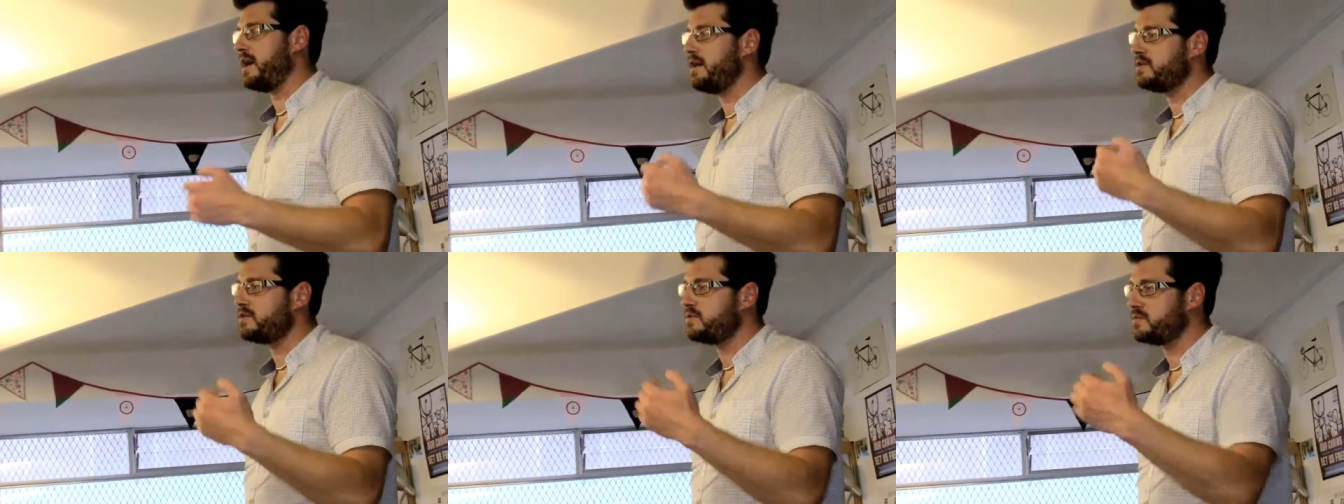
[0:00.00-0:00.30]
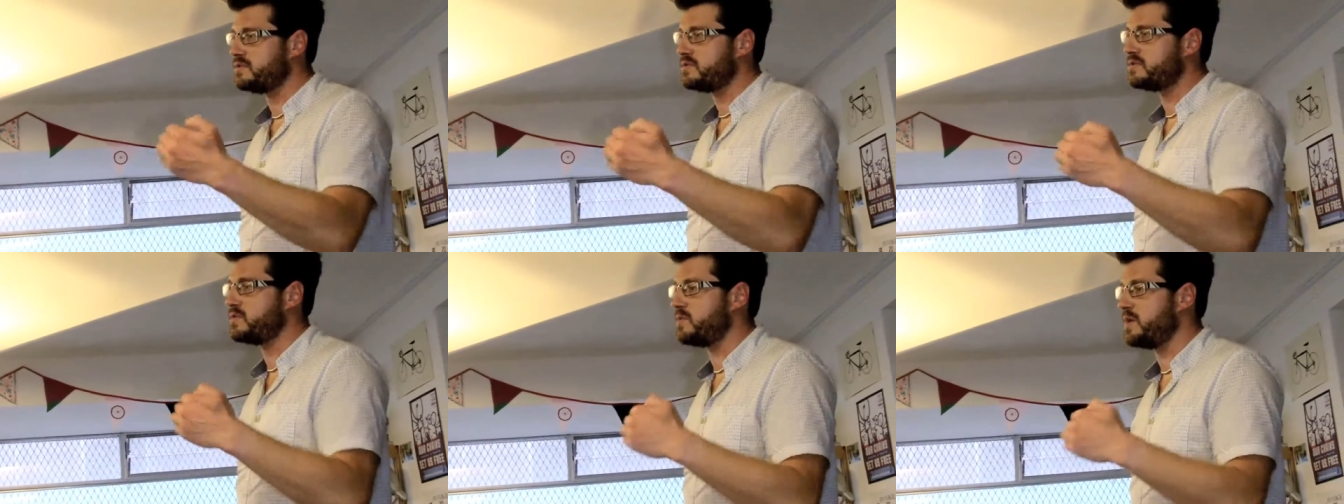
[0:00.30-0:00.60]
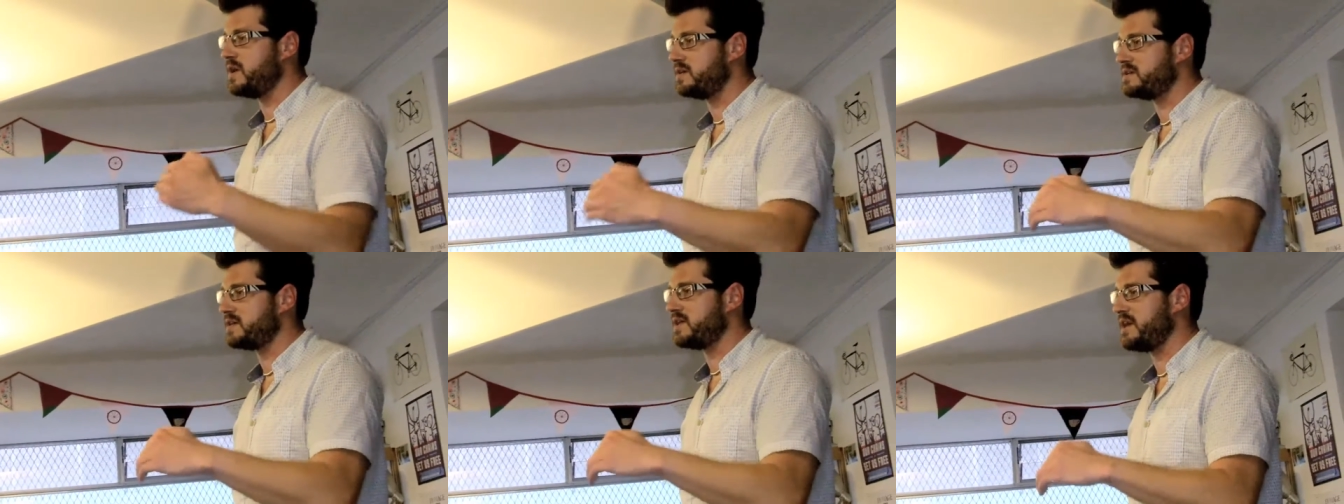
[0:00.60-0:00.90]
how do you want to
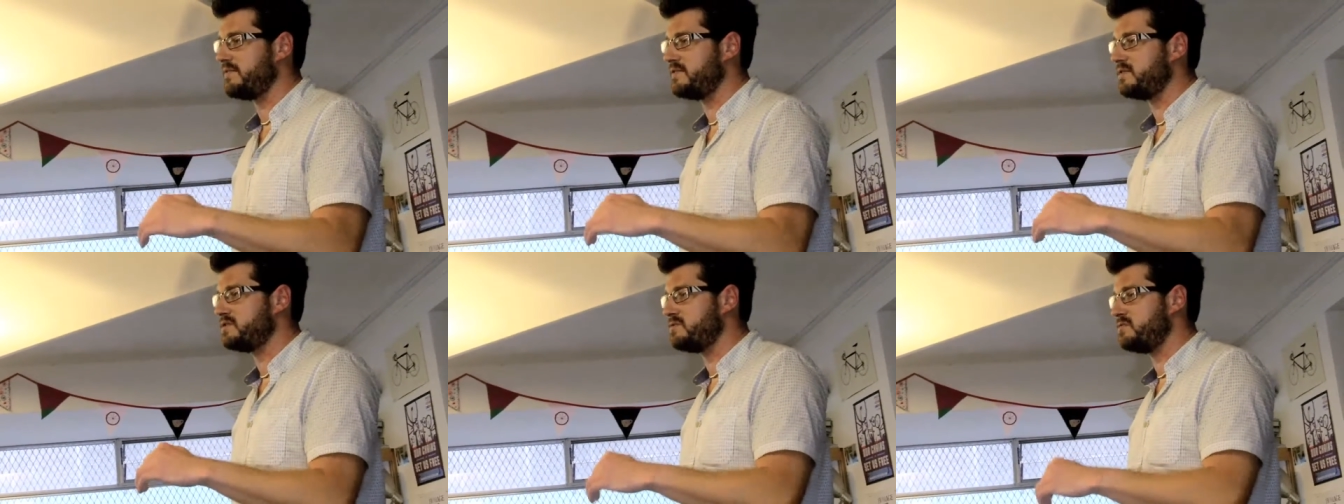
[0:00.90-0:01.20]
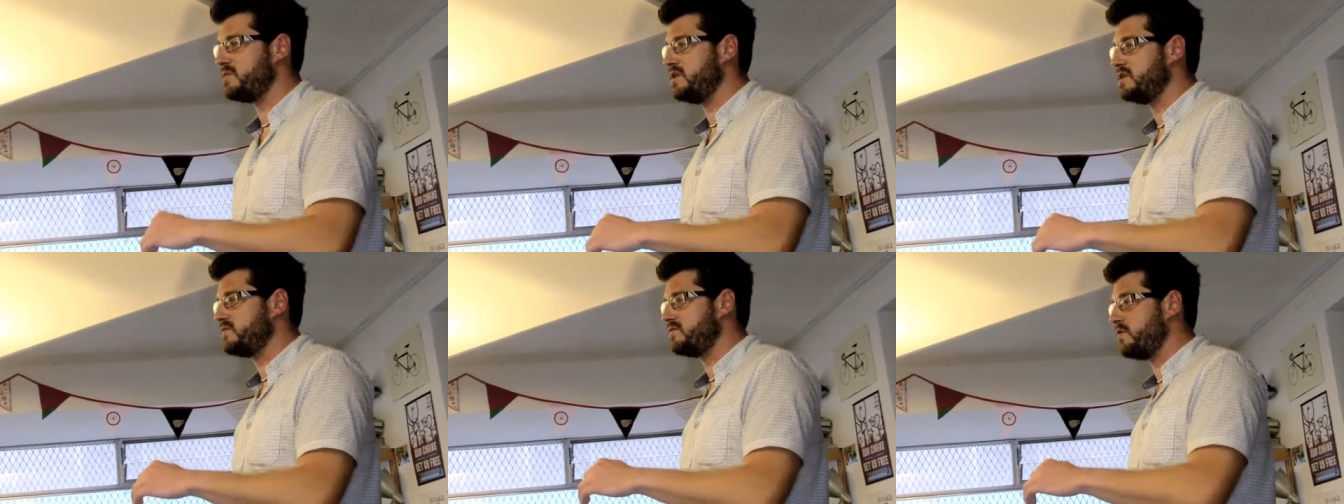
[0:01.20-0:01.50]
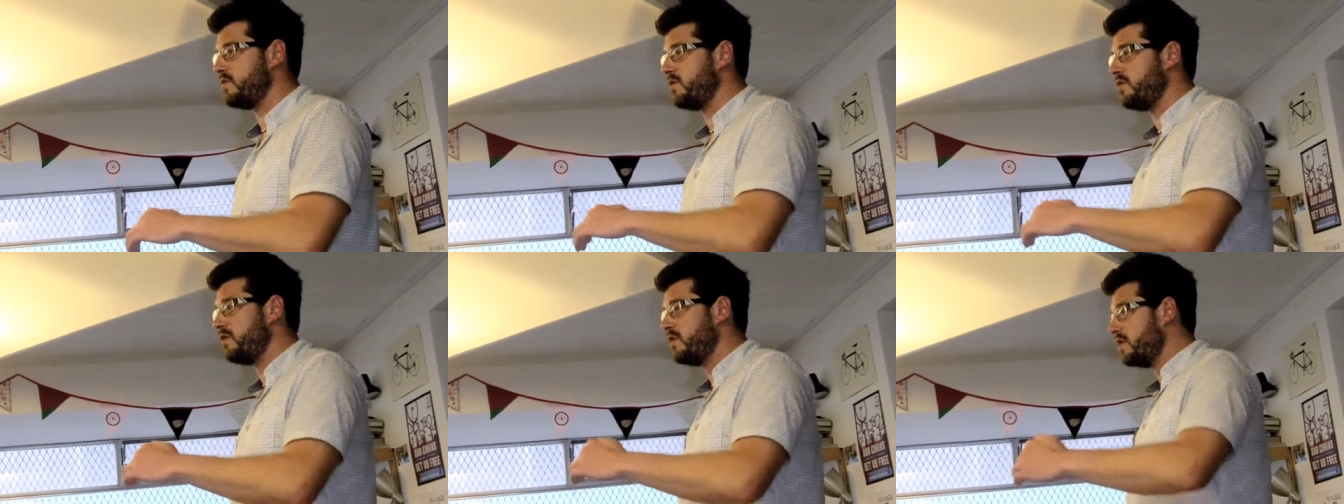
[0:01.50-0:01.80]
work together to reach
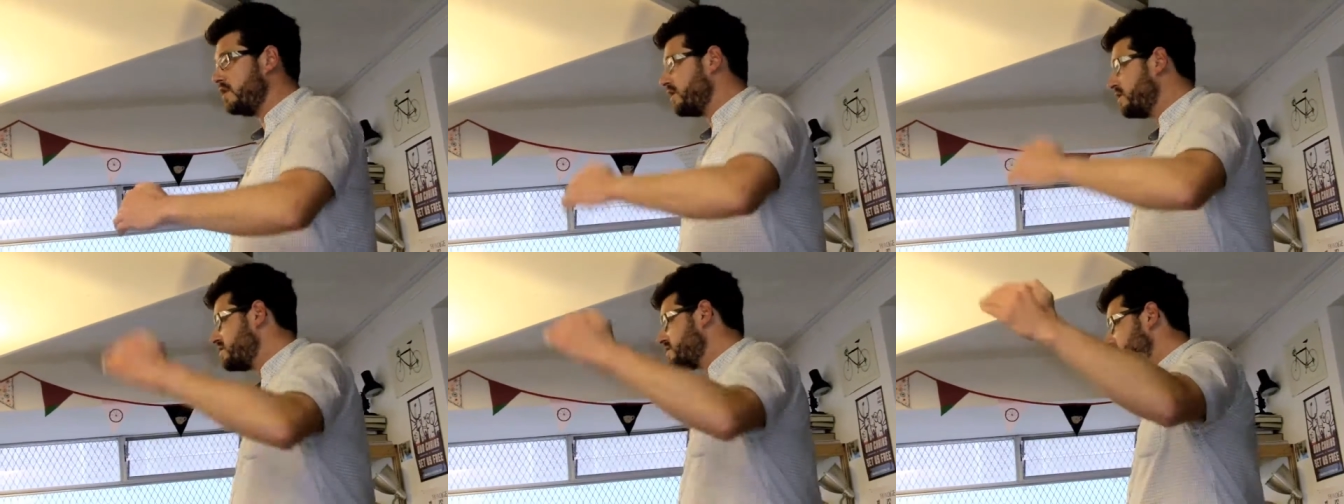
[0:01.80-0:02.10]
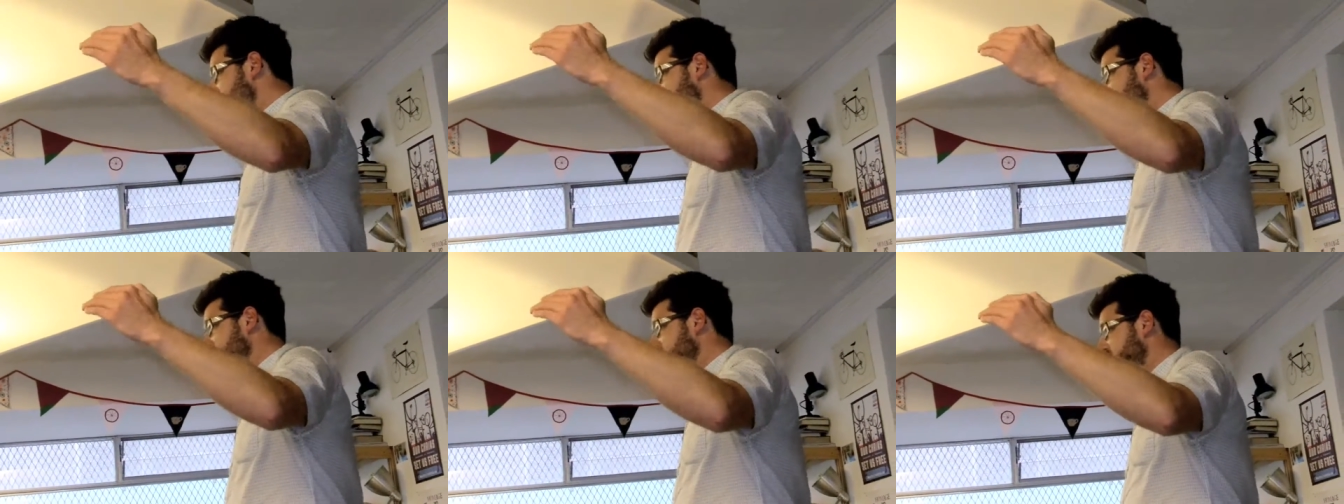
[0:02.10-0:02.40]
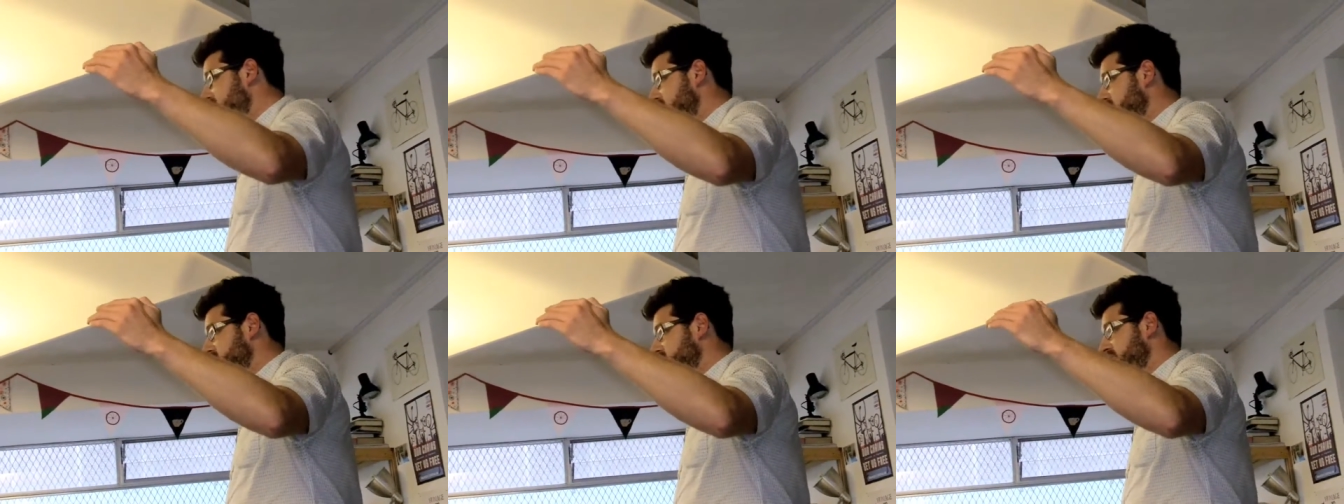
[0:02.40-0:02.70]
for some of
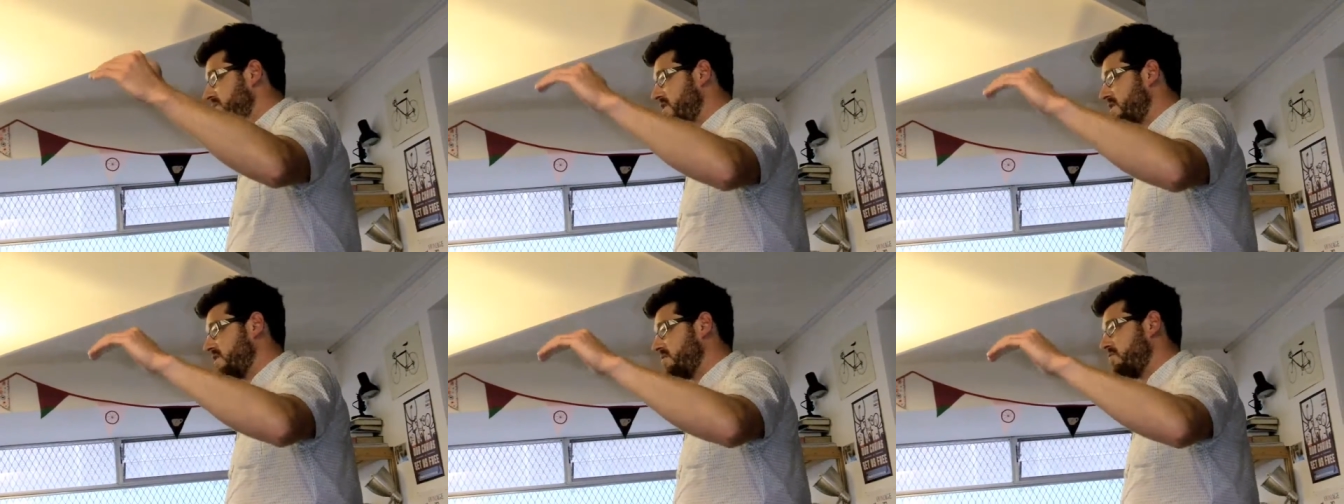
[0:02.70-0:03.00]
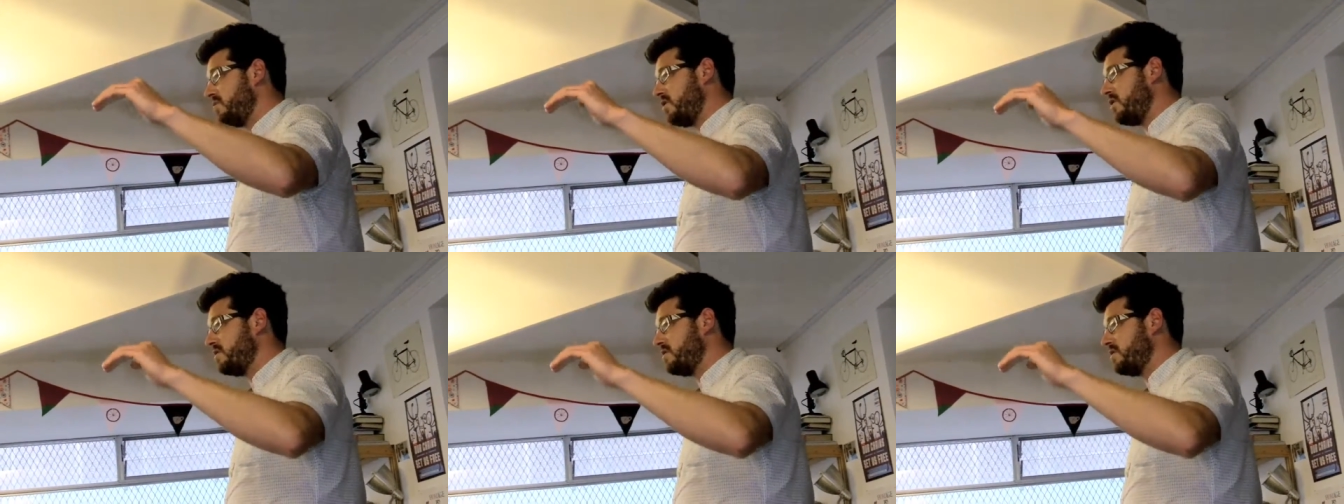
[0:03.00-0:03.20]
those larger funding